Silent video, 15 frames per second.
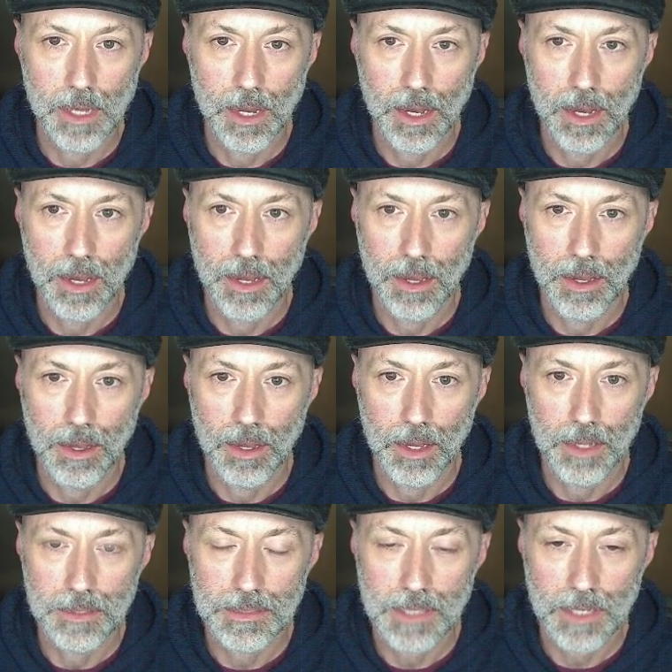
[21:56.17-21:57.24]

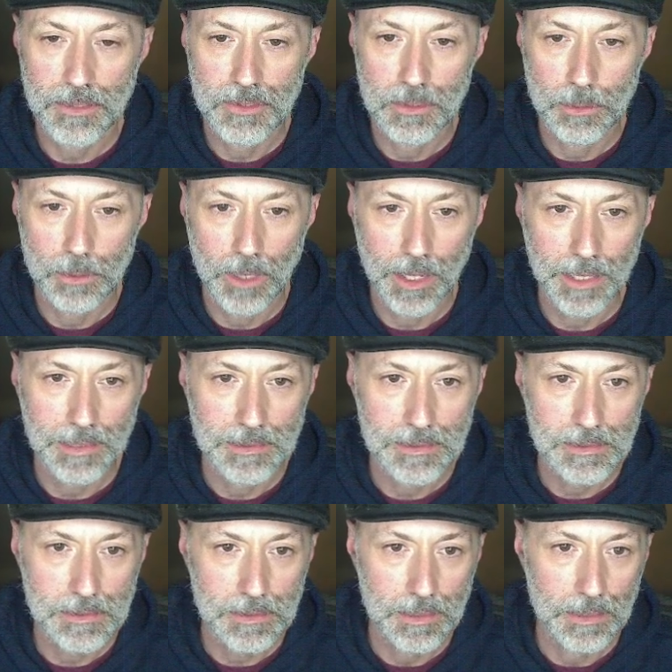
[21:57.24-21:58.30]
And you got two
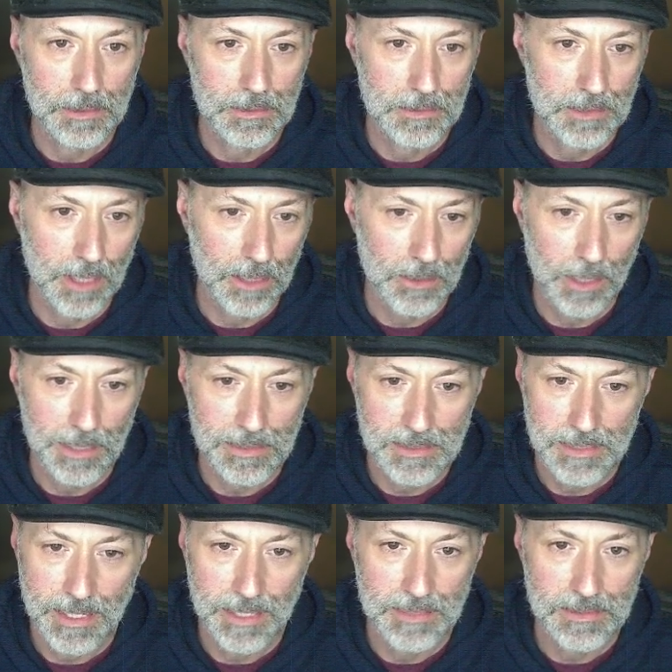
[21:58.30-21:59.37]
lights. It got light
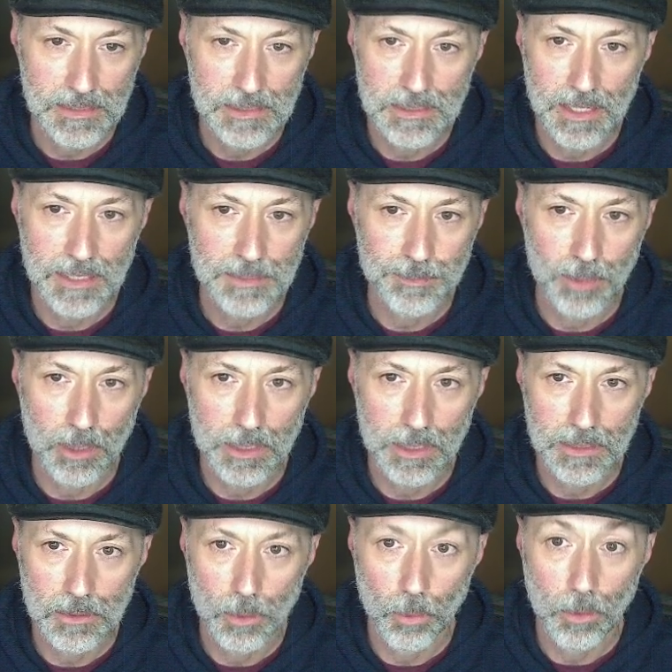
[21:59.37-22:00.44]
stands. These guys plug
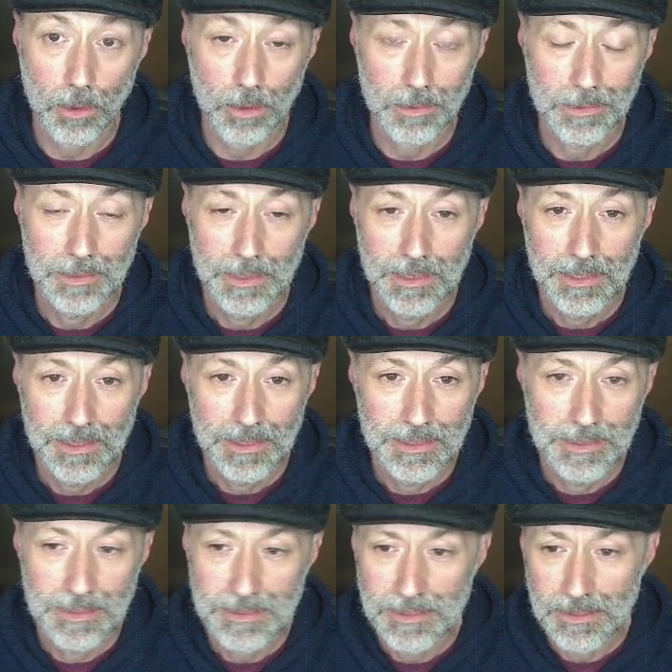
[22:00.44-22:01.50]
into the wall.
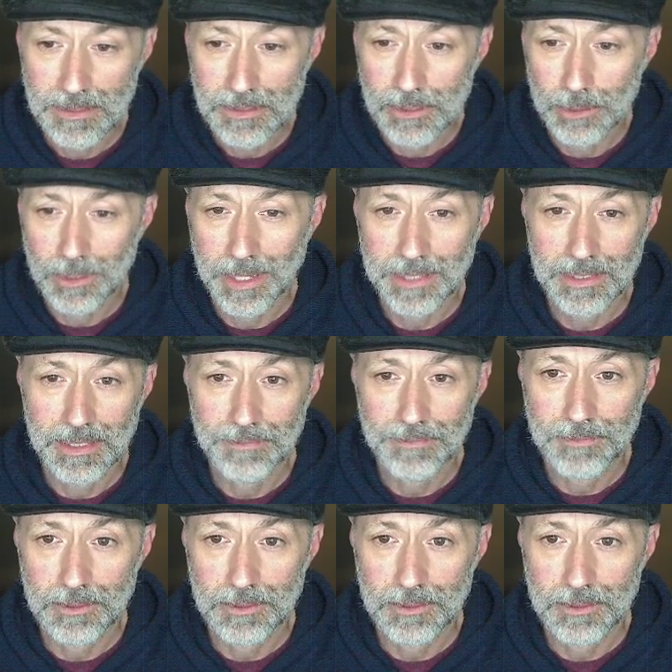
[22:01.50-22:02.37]
This is a two light kit for